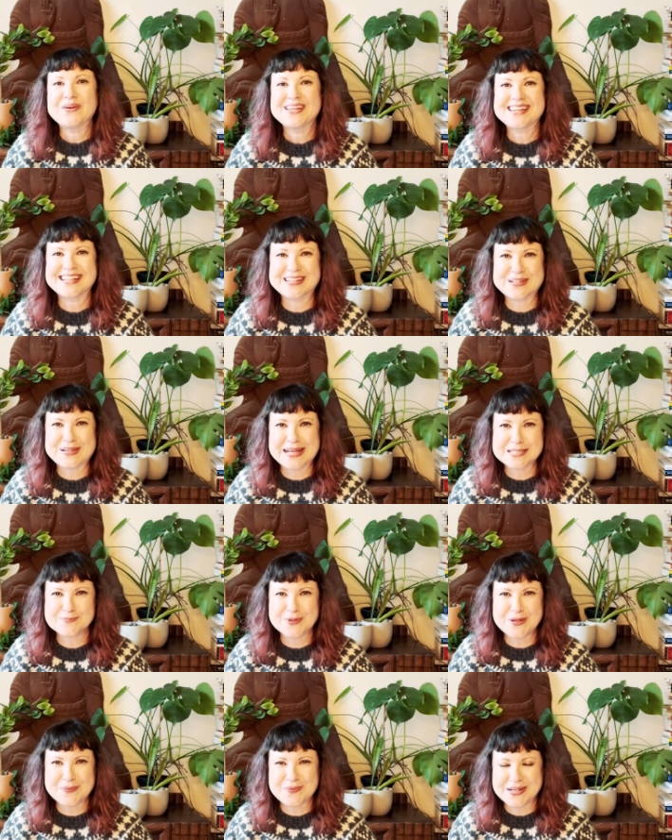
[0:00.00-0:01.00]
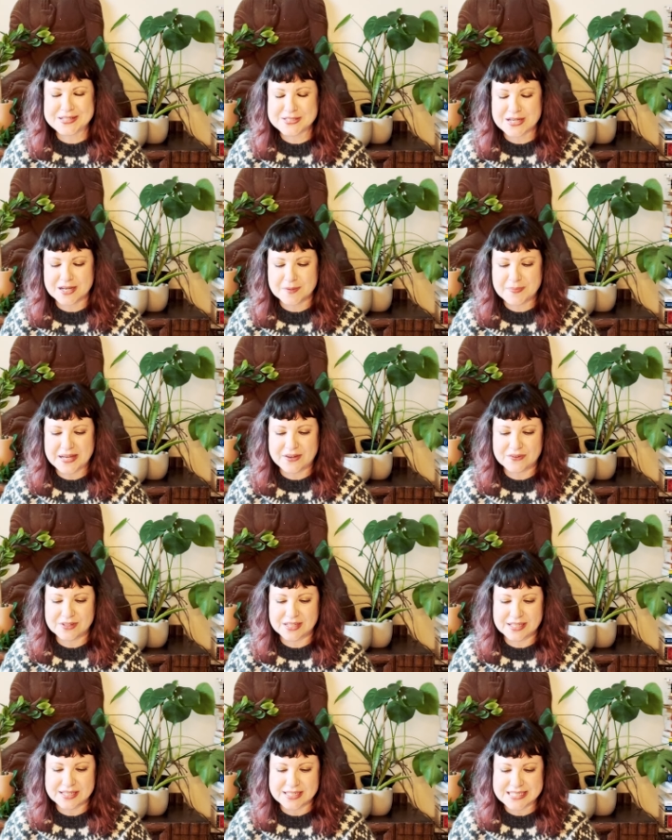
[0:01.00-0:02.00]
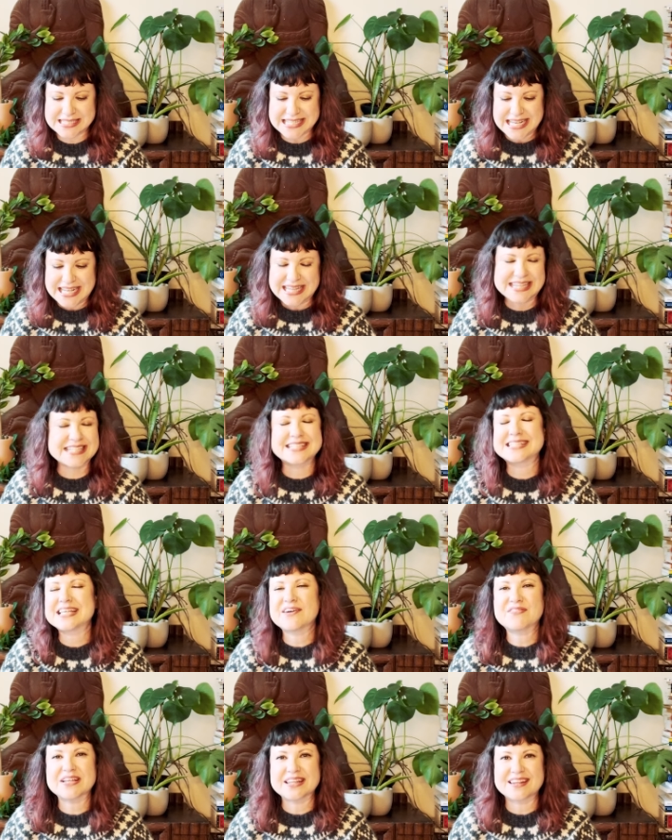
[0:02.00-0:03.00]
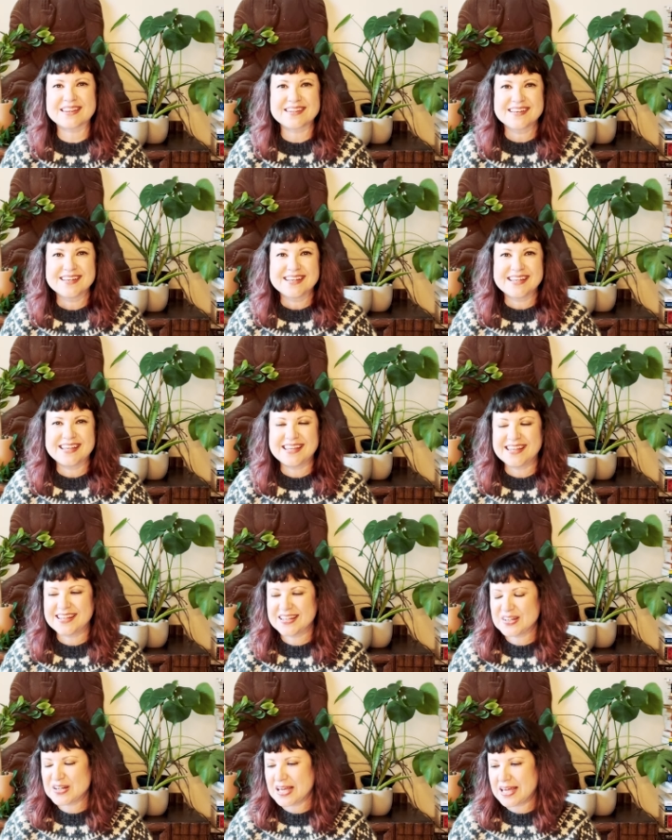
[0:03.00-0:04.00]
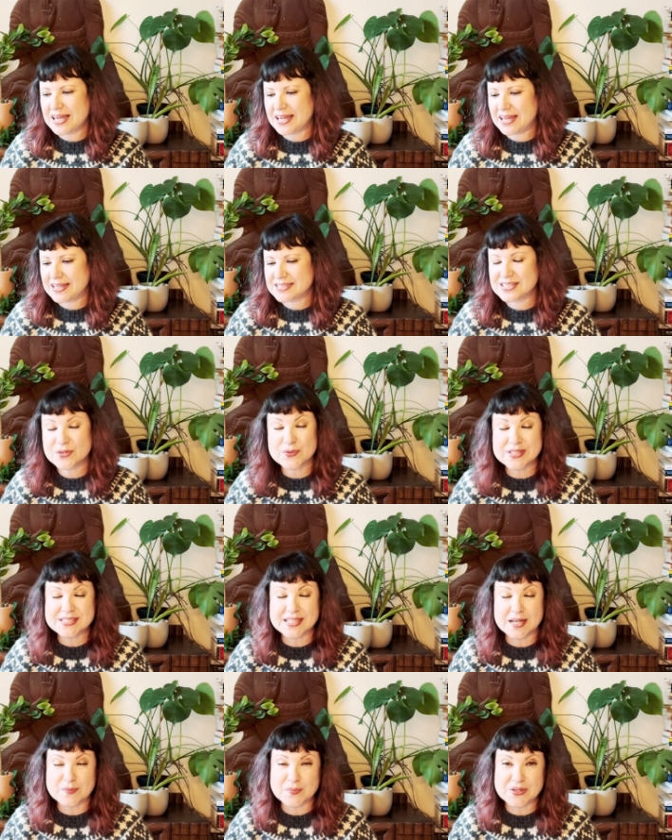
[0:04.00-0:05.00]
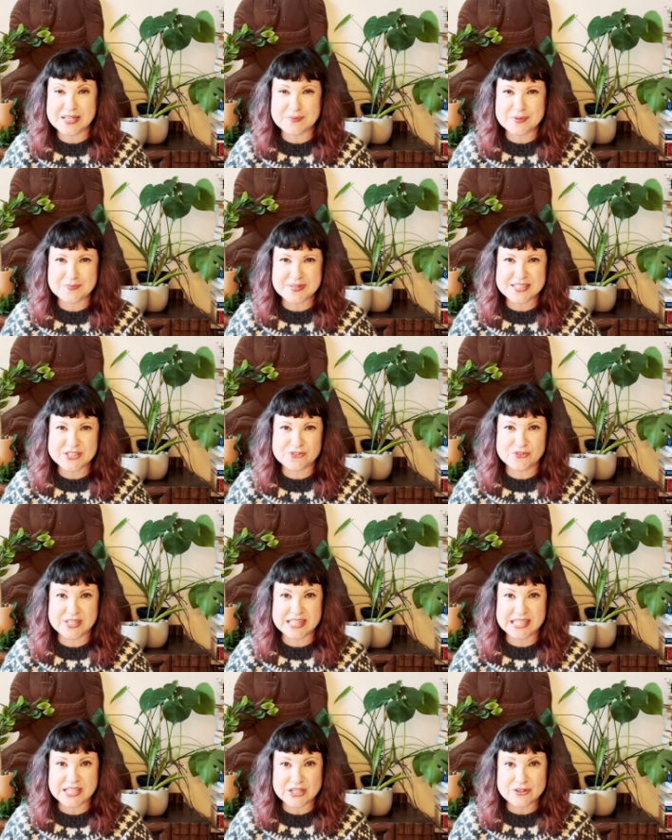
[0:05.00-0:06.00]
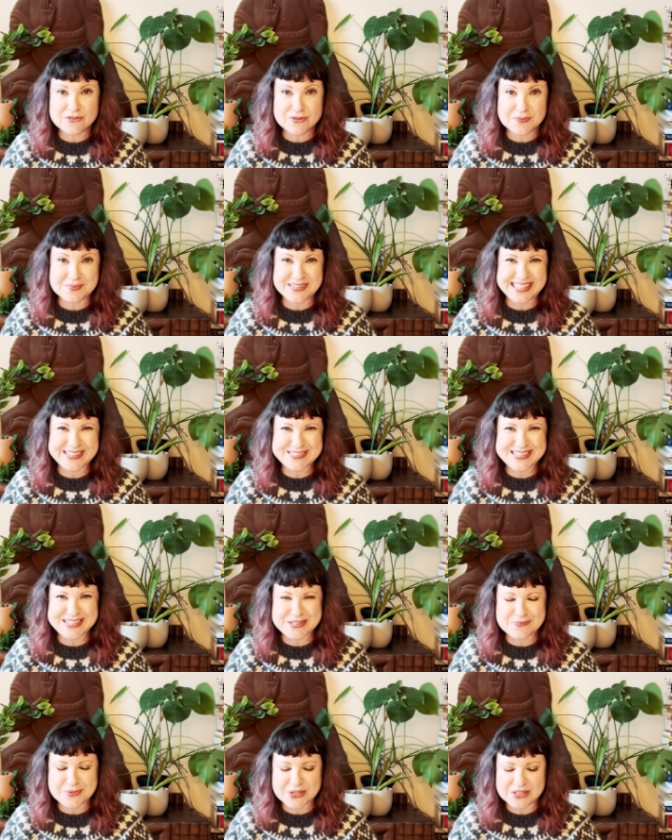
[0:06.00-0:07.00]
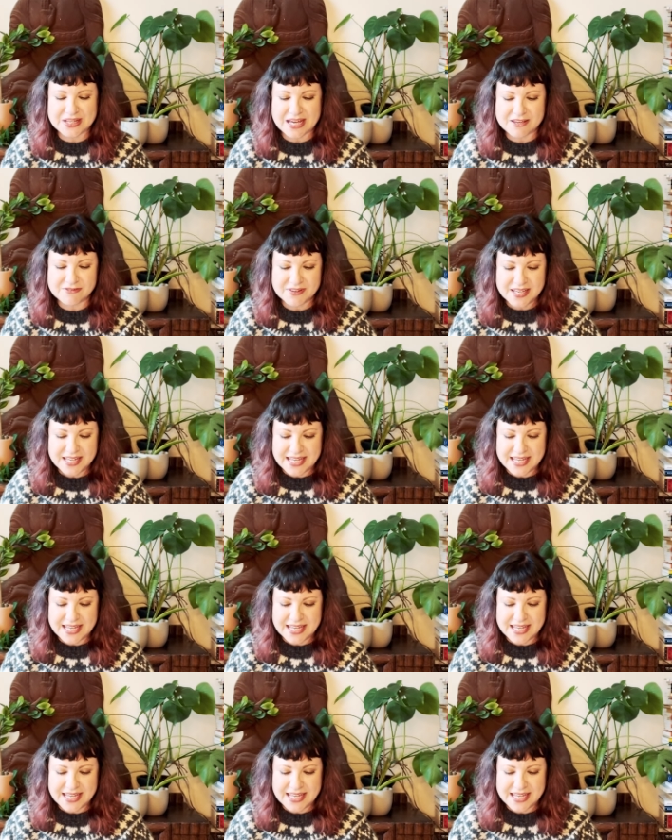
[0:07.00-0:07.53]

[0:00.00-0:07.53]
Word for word: Then the last book I want to talk about is The Seventh in a series that I'm reading with my dear friend Leo from Leo's Little Book Life.